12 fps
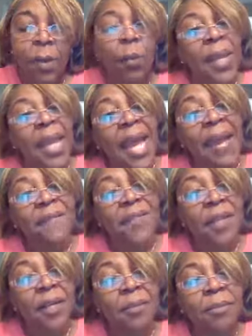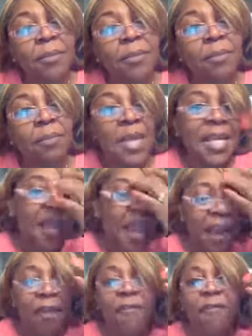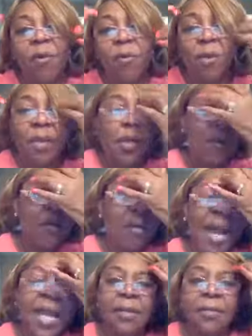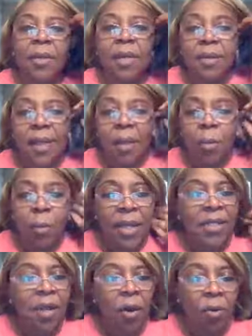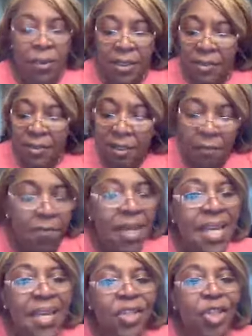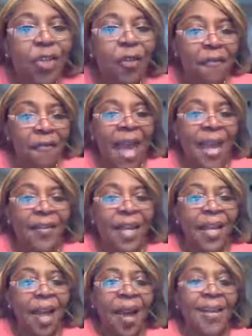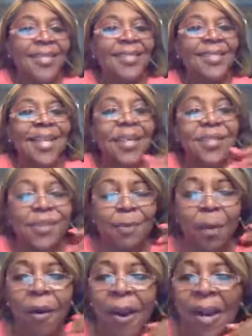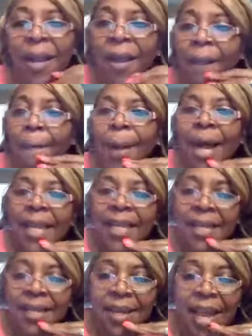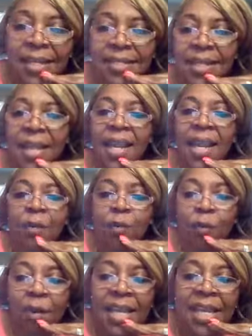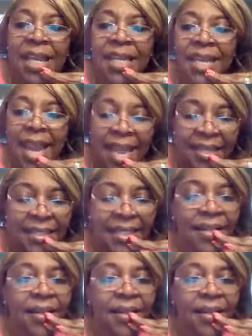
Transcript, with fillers: And we have to be careful, right? that we don't diminish the fact that God has set us apart by connecting and reconnecting